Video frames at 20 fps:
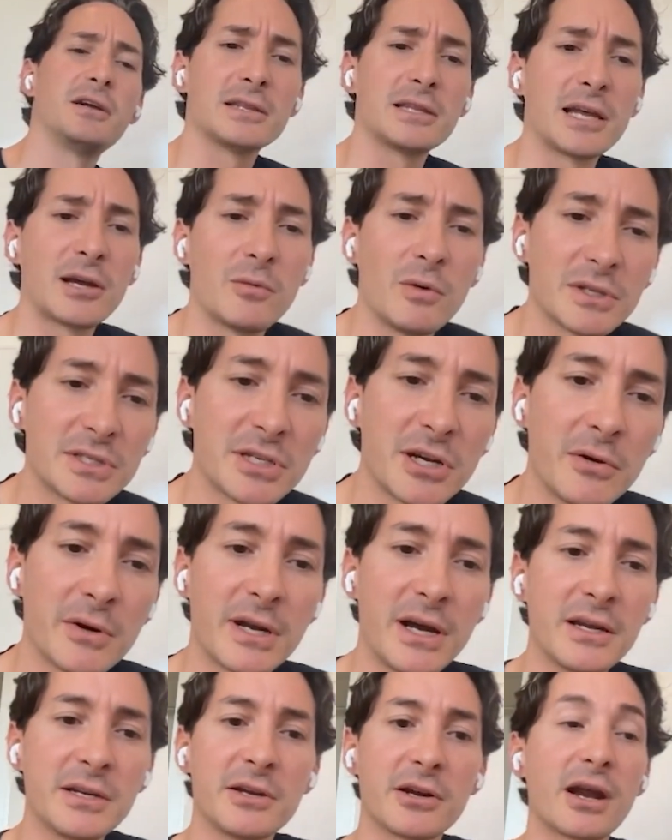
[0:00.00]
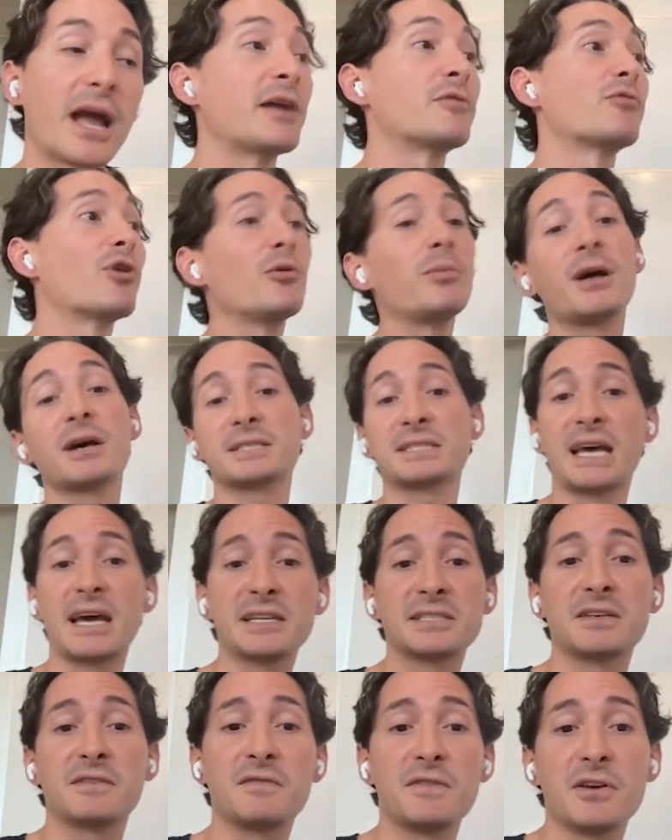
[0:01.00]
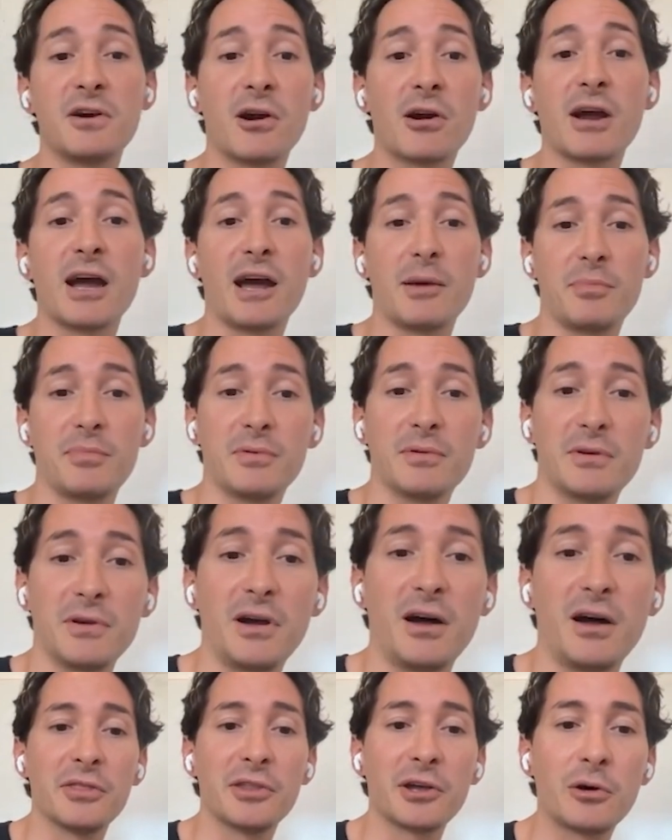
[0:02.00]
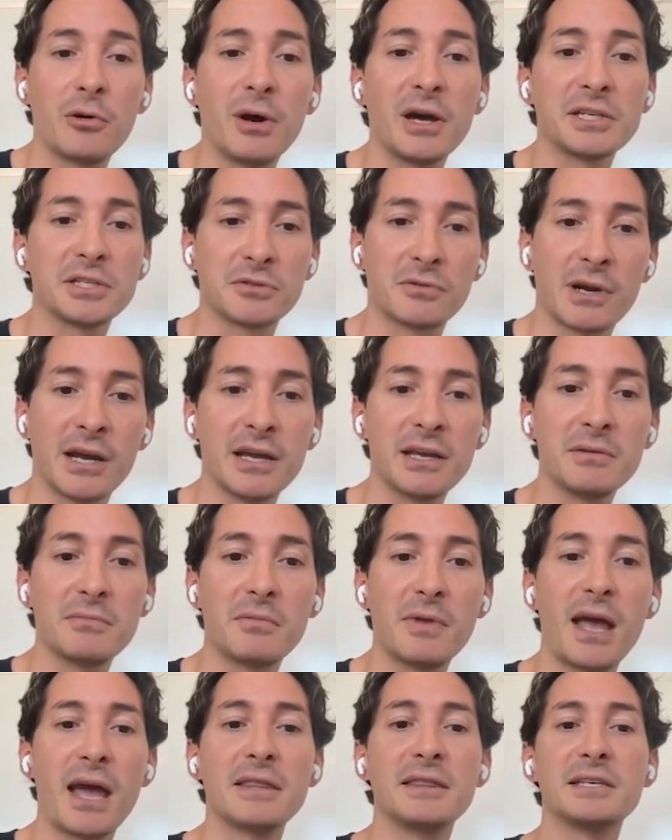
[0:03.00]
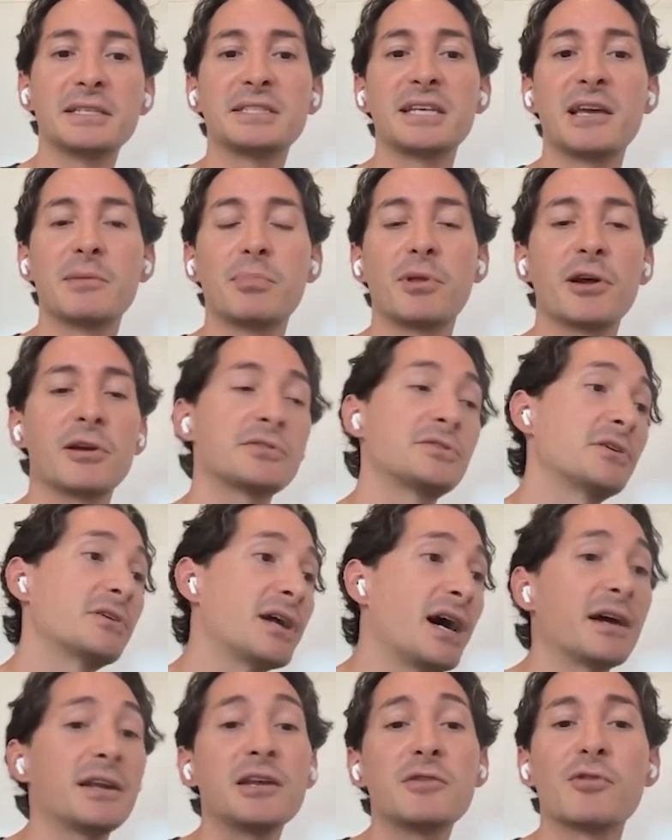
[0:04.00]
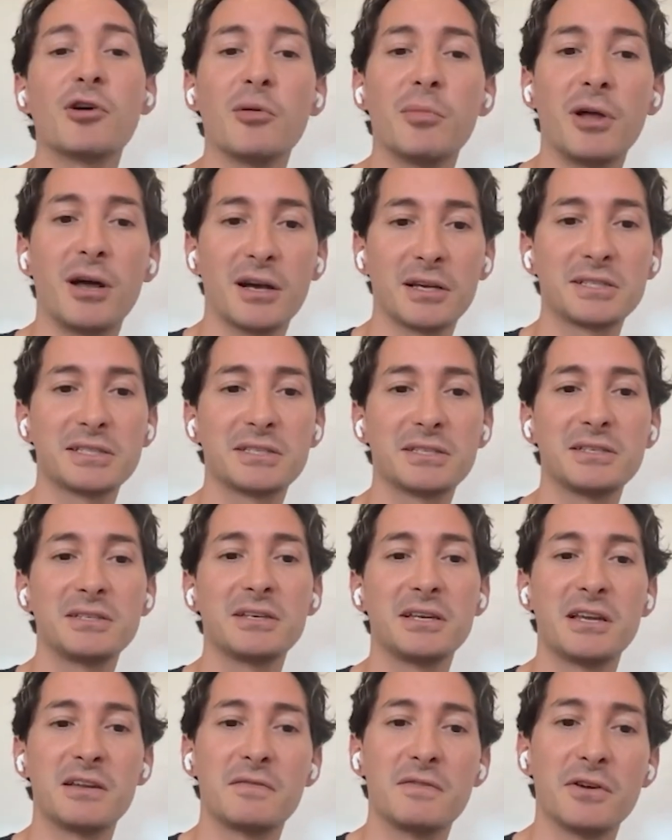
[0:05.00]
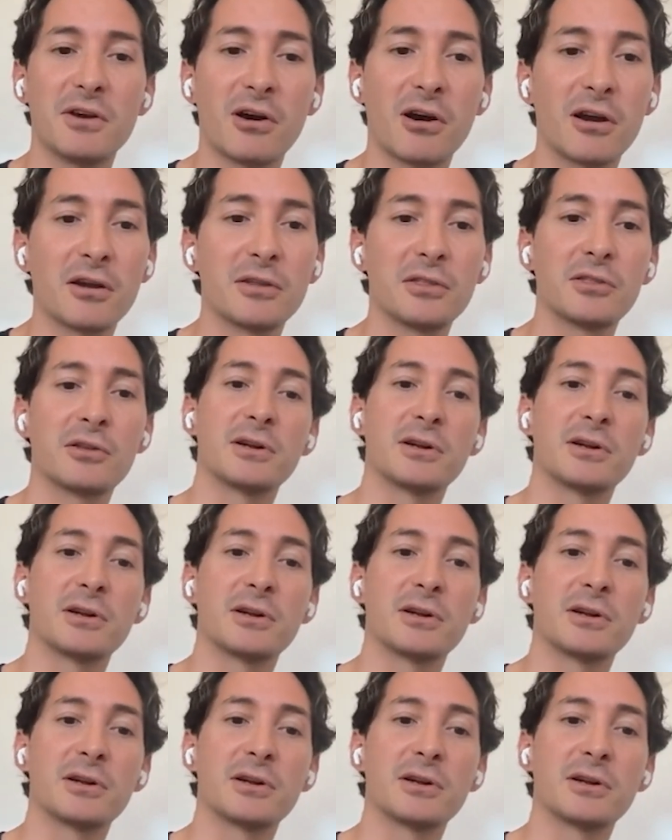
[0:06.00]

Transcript: like what's going on here? And Roblox has a VR app on the Quest, right? And the same players are not in Roblox in VR.